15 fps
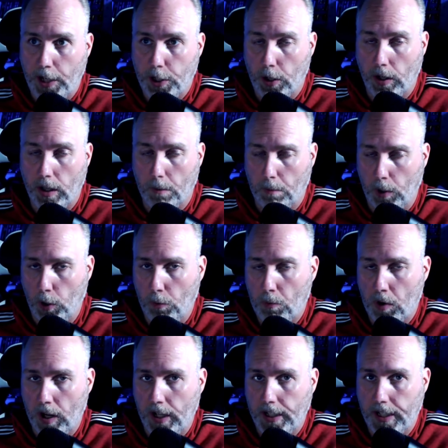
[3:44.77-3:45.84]
I'd show you the
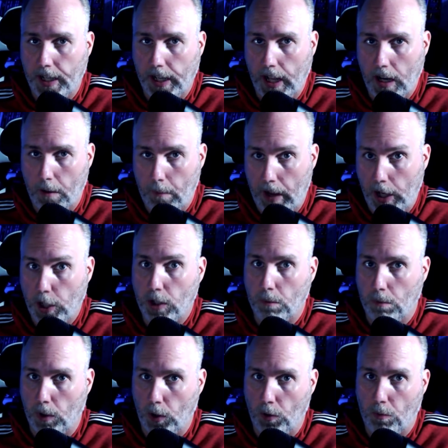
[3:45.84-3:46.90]
blueprints and the
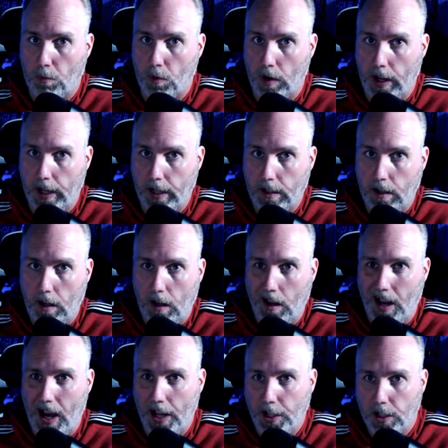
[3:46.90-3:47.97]
animation blueprint
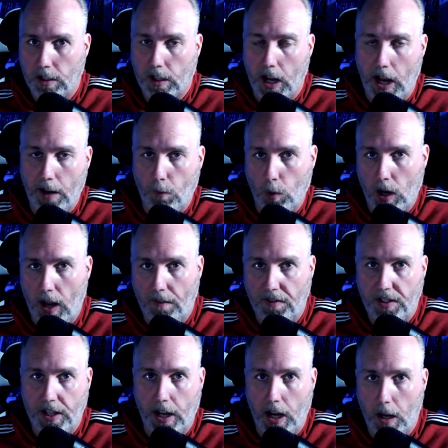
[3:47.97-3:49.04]
and just kind of what
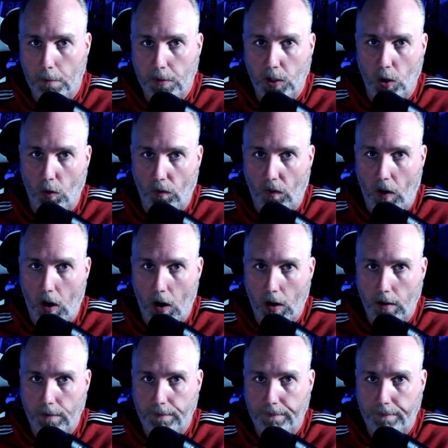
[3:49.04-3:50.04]
I've set up so far.